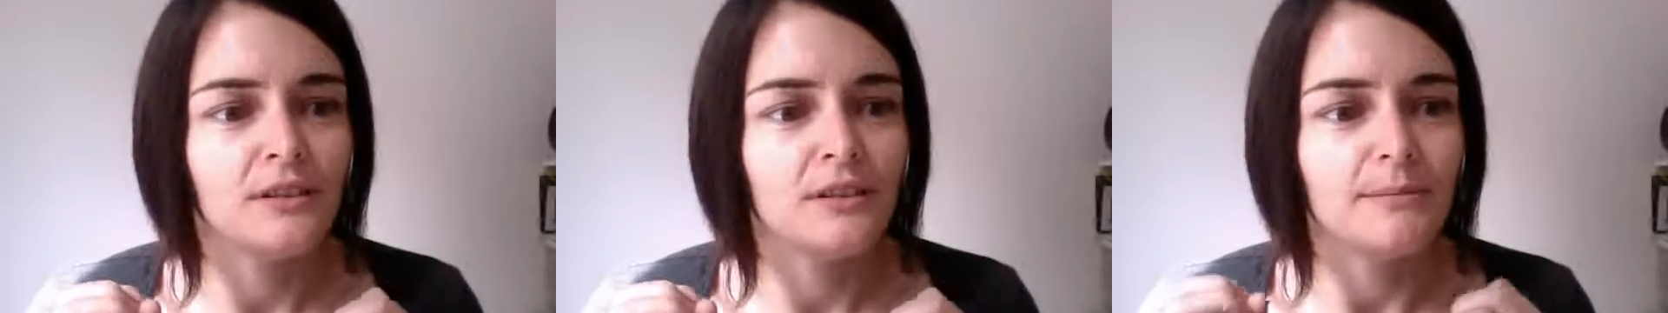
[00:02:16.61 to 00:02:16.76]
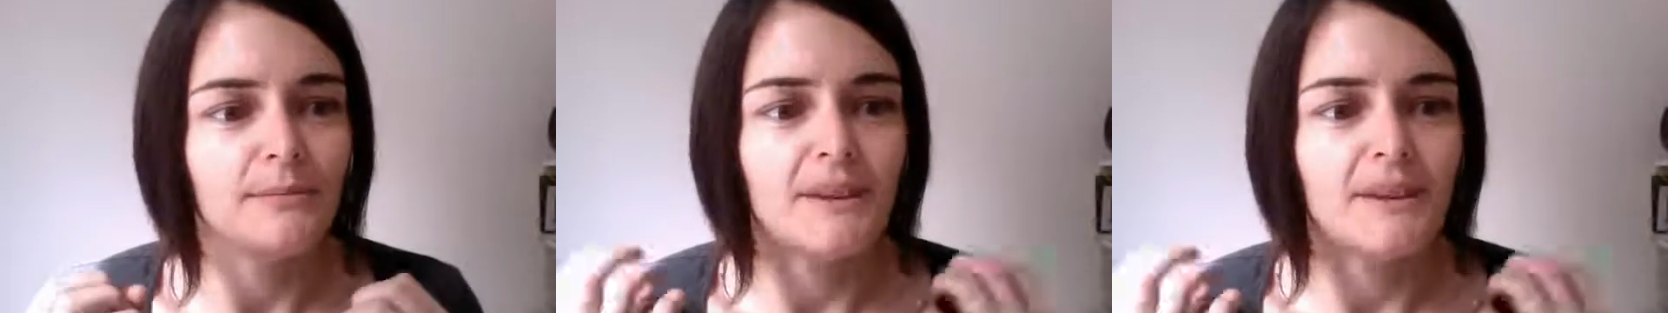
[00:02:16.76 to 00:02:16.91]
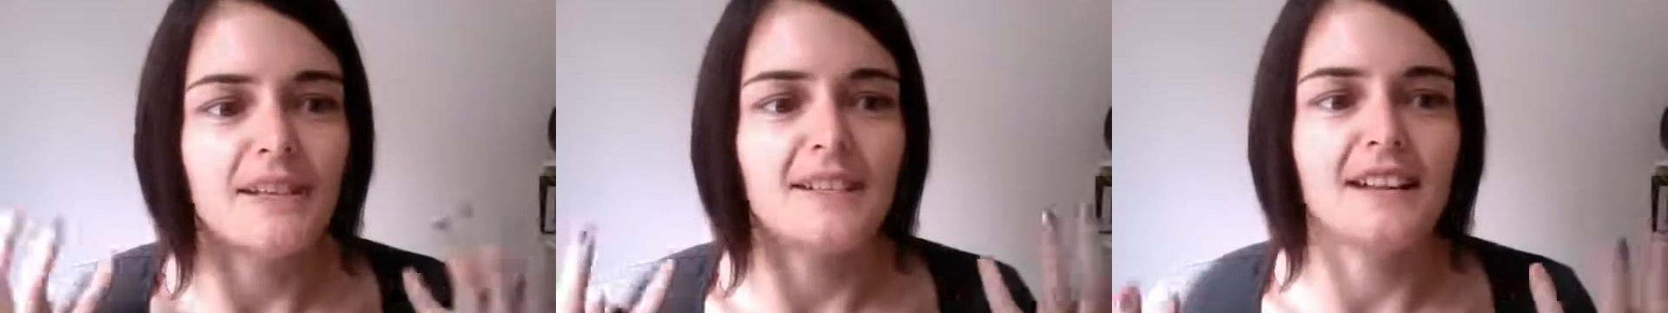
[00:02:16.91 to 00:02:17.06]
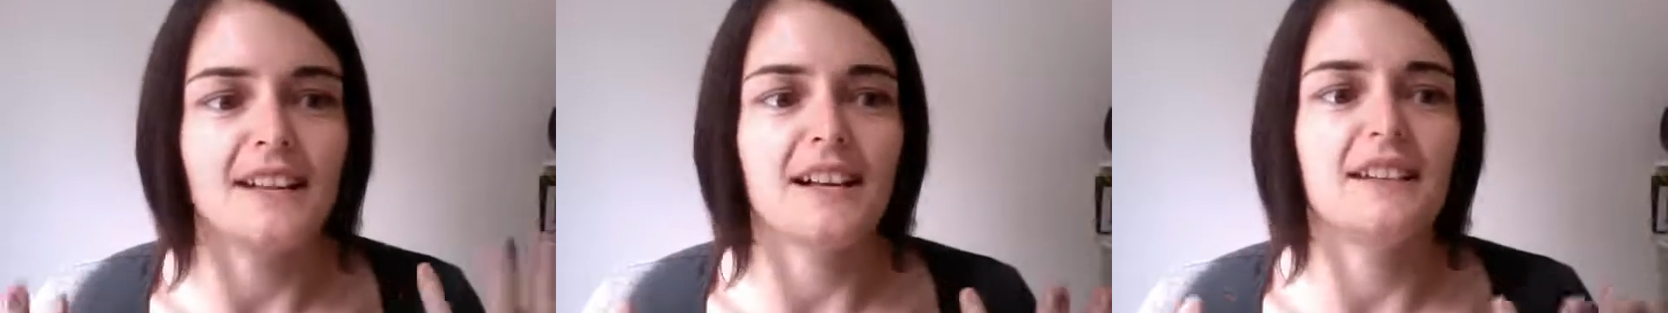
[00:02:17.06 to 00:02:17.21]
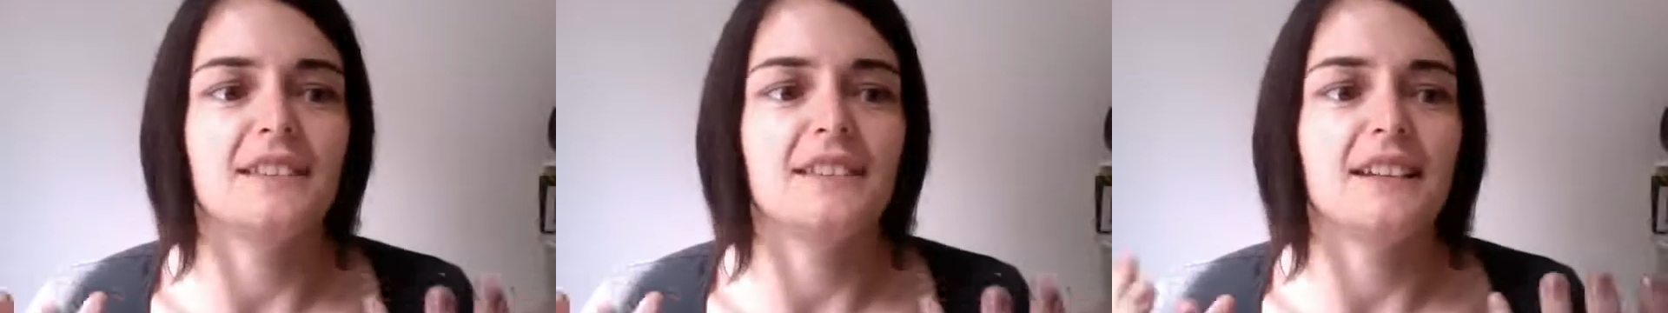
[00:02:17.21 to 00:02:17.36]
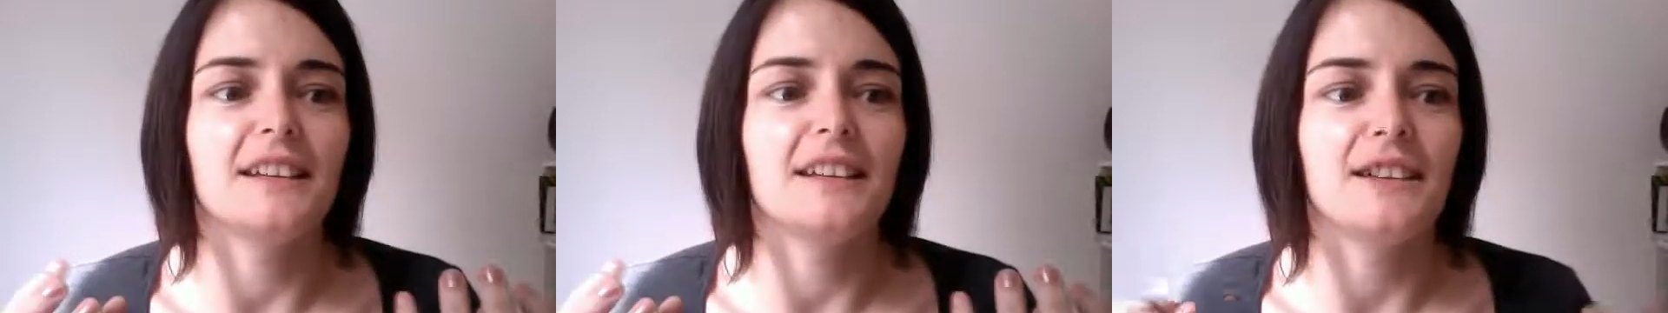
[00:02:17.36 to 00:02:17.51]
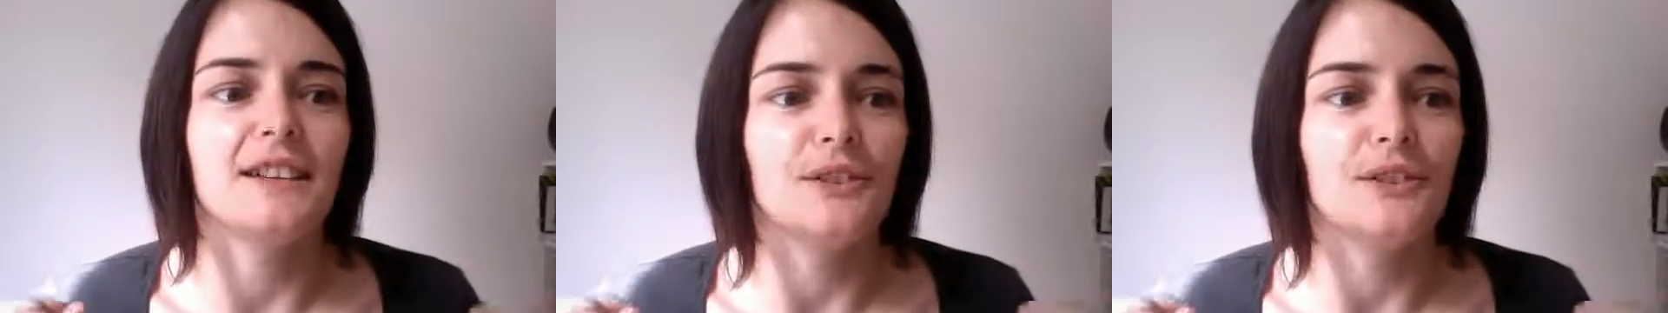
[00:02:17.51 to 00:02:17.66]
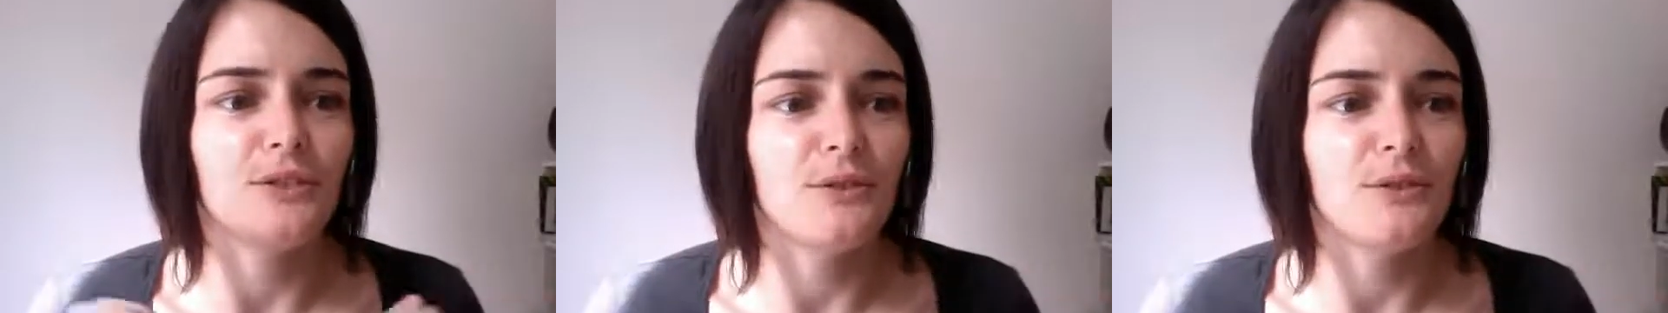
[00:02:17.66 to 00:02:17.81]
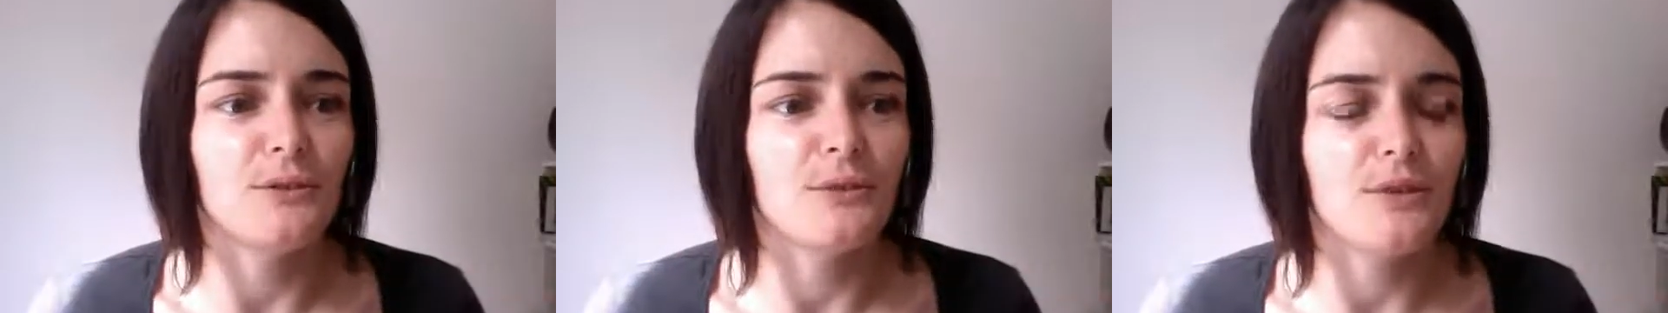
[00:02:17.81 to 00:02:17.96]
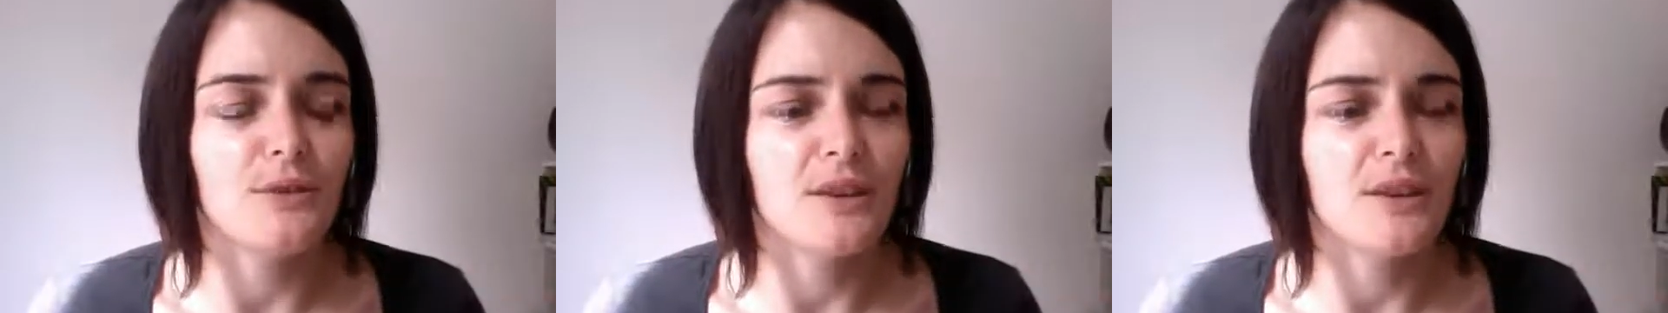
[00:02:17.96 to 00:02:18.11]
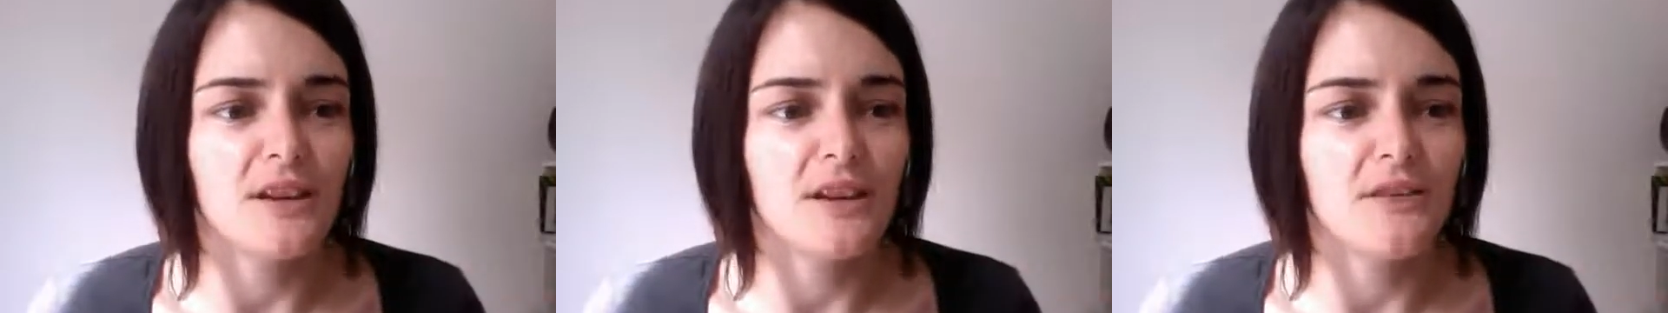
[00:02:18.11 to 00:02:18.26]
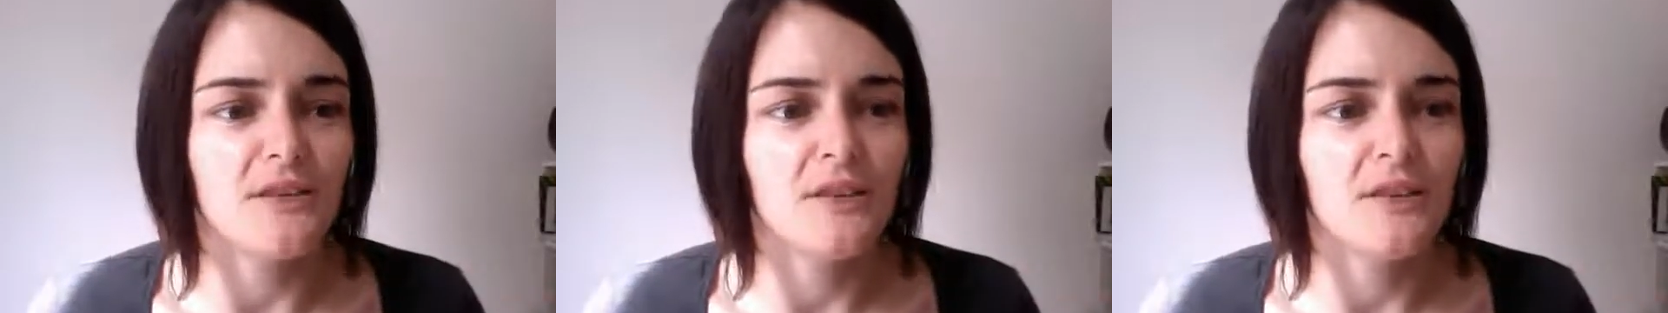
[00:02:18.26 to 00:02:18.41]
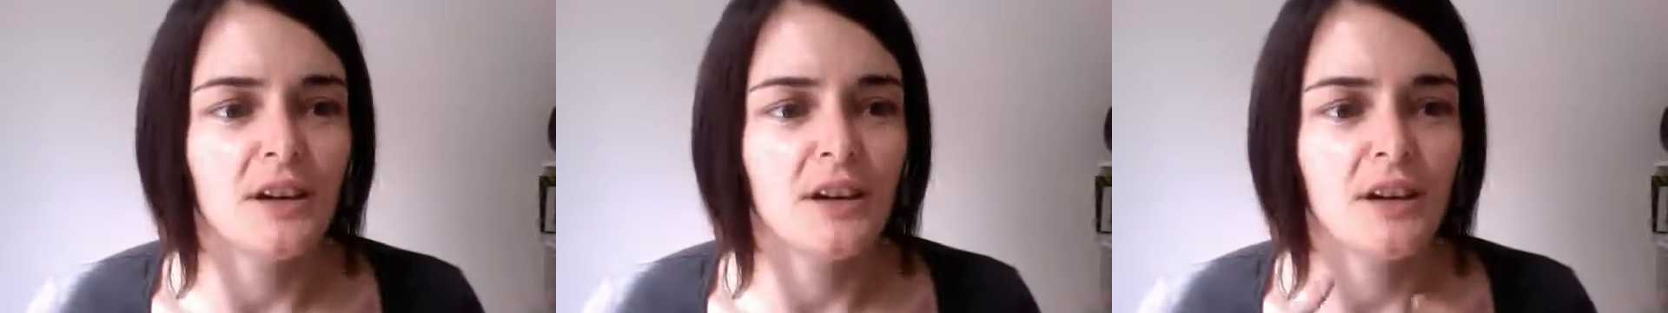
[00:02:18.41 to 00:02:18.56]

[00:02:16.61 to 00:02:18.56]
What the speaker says: mentality, it